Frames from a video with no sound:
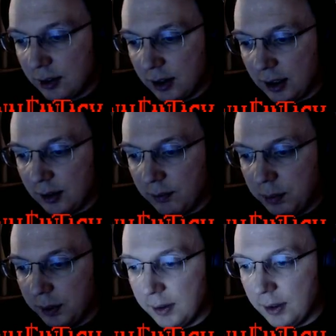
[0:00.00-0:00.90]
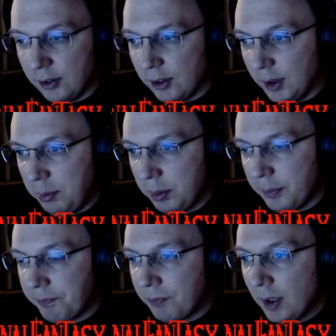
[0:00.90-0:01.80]
I can put this up.
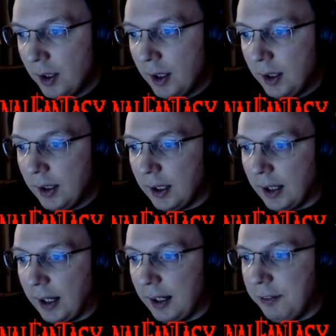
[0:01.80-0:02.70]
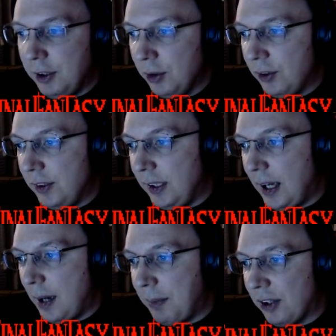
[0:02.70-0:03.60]
I've used the
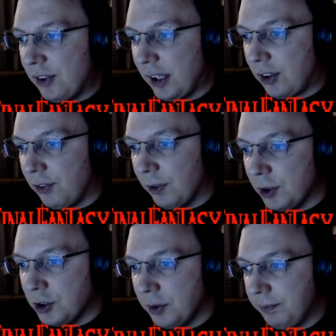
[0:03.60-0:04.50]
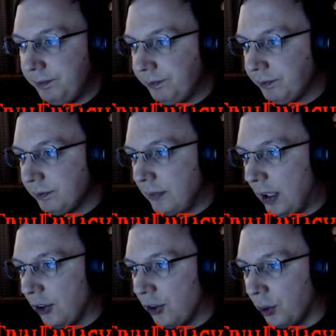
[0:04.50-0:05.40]
MSX version
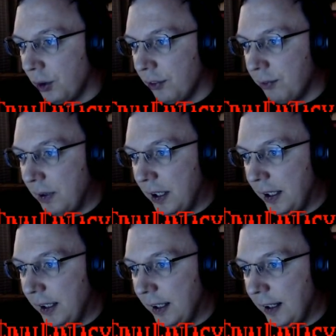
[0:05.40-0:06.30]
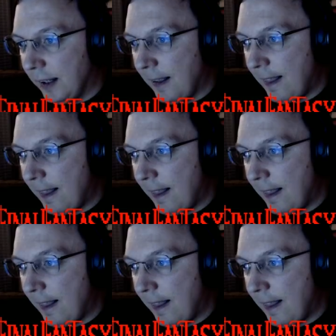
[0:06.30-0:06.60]
as sort of my